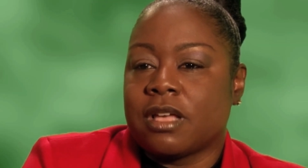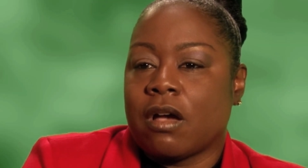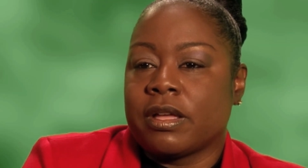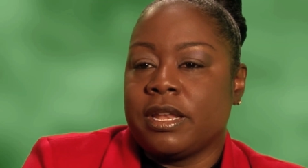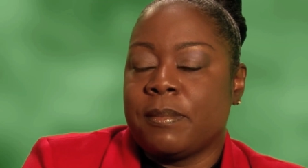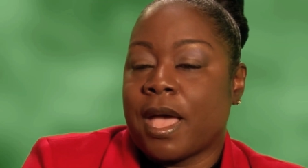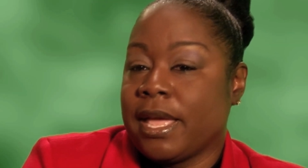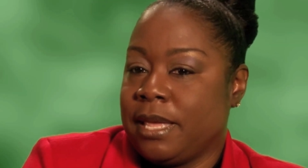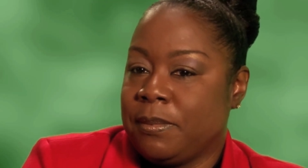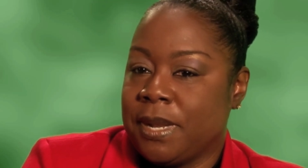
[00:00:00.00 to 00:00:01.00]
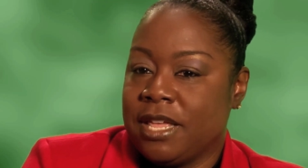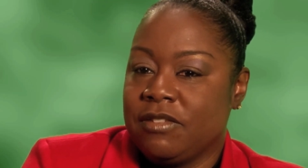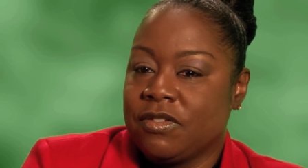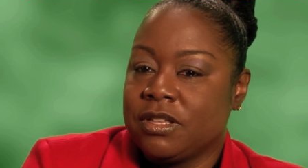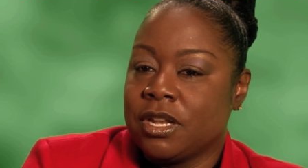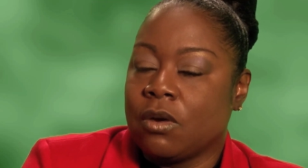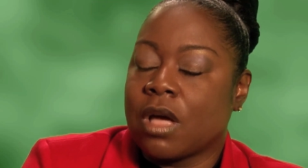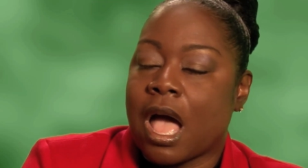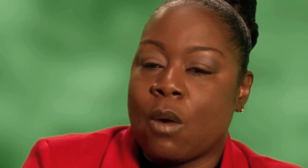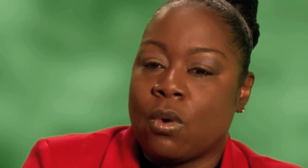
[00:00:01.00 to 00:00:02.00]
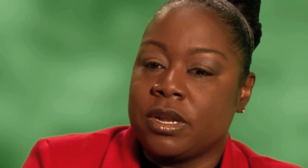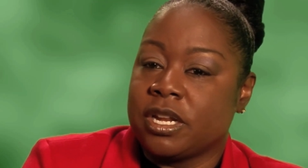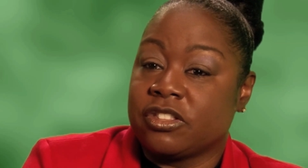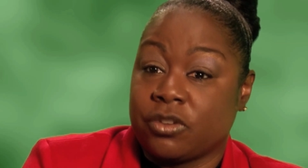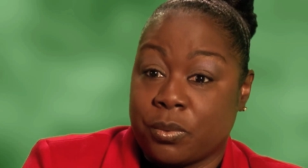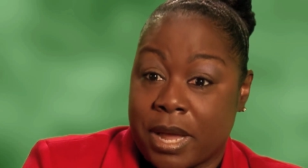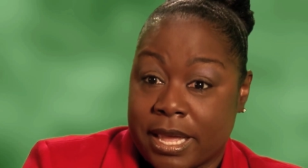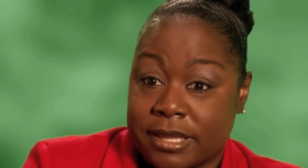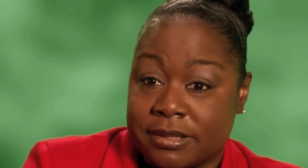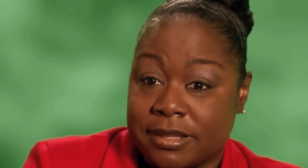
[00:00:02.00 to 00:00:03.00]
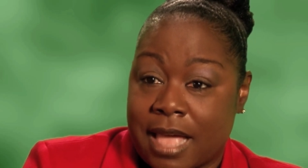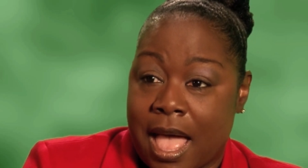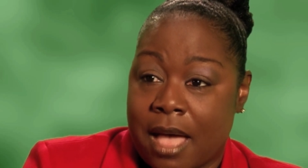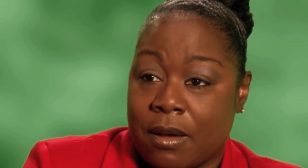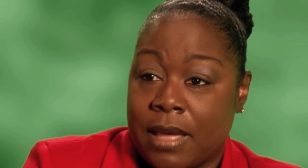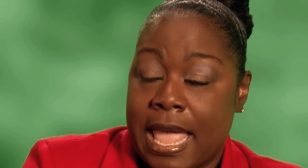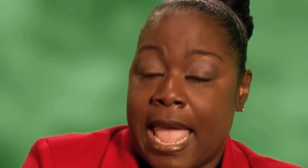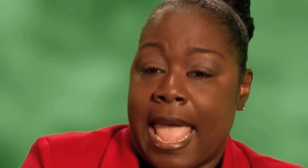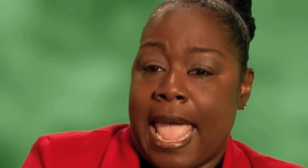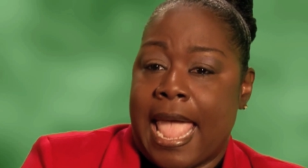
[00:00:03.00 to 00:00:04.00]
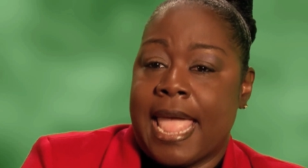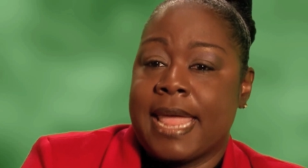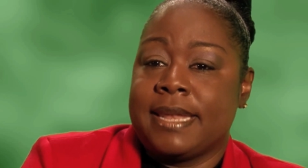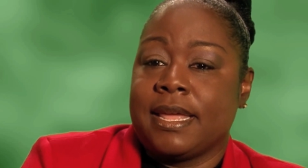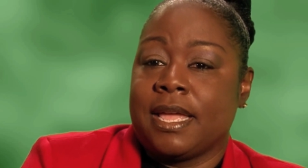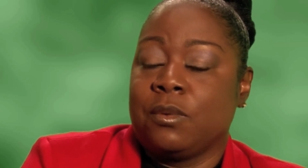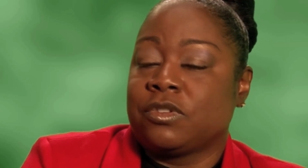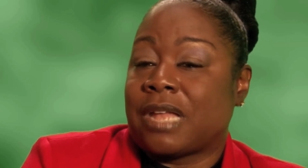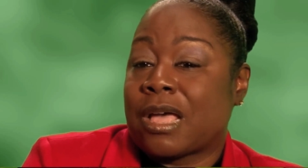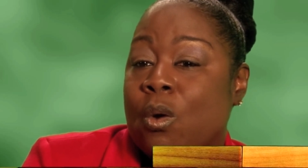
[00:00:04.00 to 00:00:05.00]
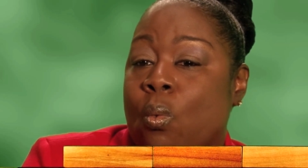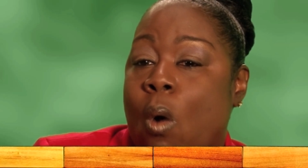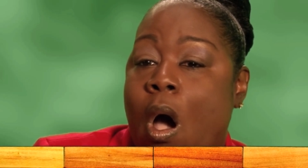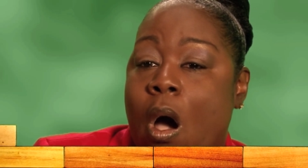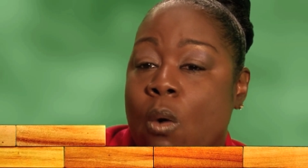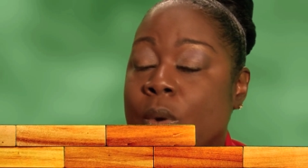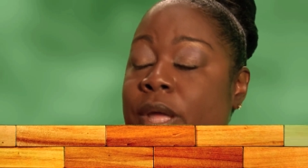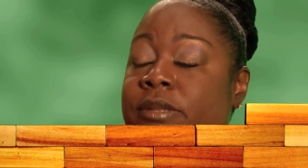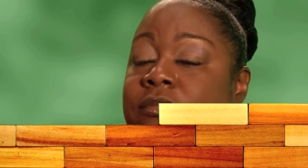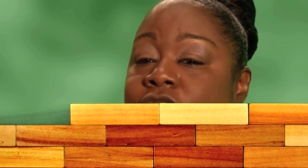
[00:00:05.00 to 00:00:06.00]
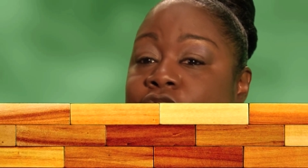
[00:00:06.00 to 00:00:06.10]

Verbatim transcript: talking about he believed, you know, God wanted us to reconcile. And it was like a wall went